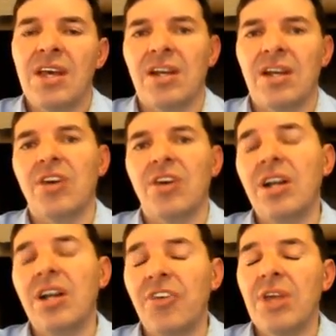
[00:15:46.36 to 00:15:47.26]
and I
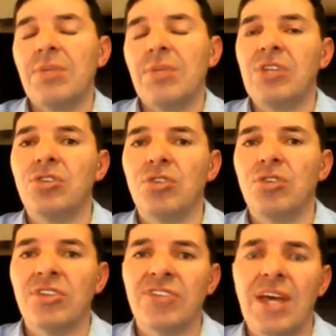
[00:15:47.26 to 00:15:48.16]
highly recommend you do
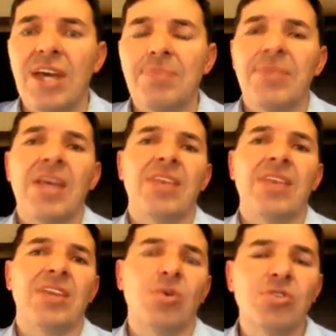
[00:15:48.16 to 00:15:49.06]
the same. And
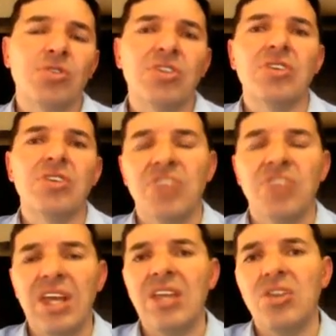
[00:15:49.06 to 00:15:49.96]
then also share
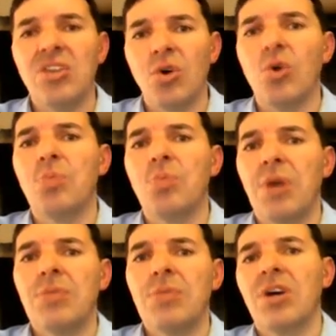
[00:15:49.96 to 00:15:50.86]
your
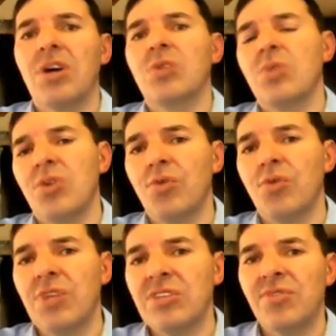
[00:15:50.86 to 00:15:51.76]
promo code with your
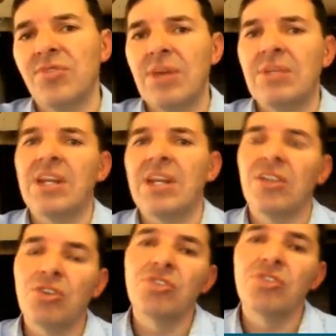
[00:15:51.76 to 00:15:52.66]
friends and family
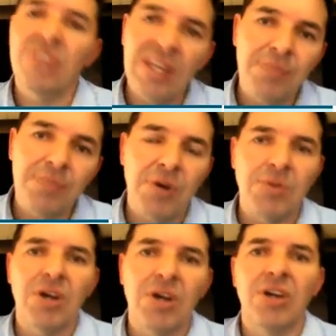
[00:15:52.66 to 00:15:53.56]
and use their
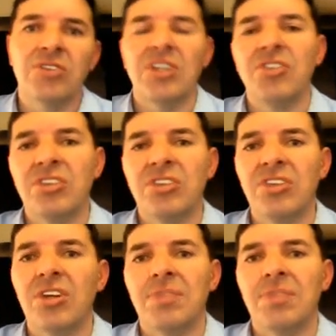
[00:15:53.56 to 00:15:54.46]
promo codes in
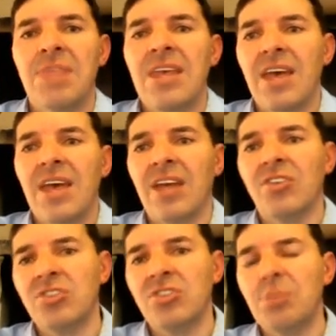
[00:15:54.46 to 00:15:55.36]
return, and
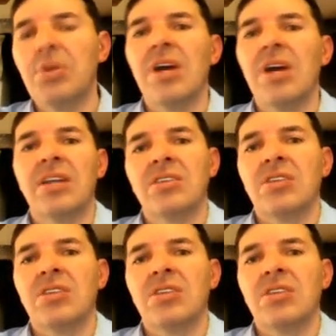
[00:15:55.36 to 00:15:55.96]
reciprocate